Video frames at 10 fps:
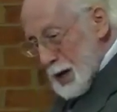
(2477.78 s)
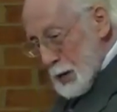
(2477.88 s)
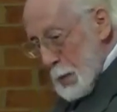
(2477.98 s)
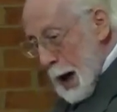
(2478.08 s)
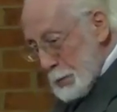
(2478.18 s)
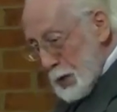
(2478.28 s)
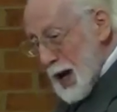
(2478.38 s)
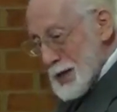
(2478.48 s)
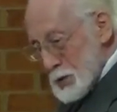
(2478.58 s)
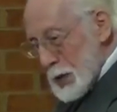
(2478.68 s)
of my
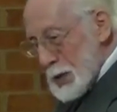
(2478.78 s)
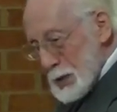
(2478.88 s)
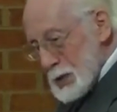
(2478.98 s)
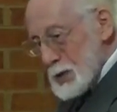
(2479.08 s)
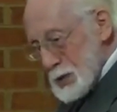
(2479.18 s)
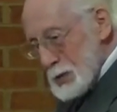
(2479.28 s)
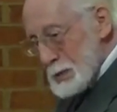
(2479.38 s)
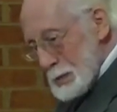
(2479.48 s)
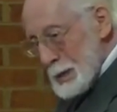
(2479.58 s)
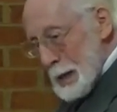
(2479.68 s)
presence.
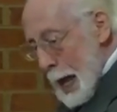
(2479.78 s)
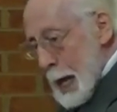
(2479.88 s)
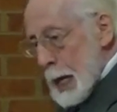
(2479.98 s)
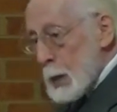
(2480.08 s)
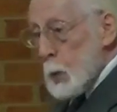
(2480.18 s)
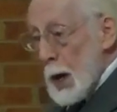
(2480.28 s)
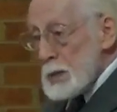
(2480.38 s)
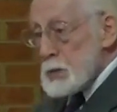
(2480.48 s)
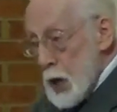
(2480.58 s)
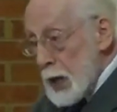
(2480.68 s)
It
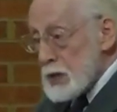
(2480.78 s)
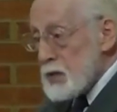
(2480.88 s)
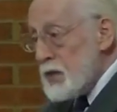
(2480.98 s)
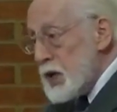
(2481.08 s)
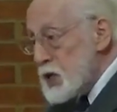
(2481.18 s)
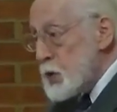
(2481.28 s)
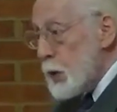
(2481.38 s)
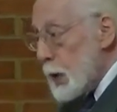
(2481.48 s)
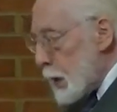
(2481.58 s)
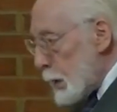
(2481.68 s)
wasn't just
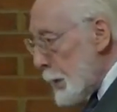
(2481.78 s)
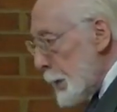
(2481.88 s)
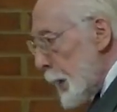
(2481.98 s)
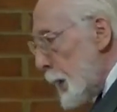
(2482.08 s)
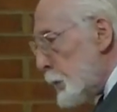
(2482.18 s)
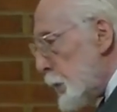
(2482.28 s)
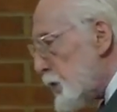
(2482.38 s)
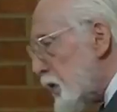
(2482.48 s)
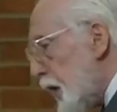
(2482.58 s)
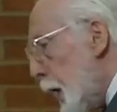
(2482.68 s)
visual, it
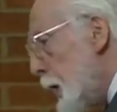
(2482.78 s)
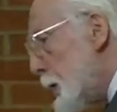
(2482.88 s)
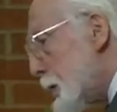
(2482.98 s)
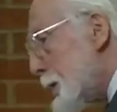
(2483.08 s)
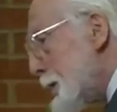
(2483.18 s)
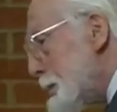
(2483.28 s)
was felt.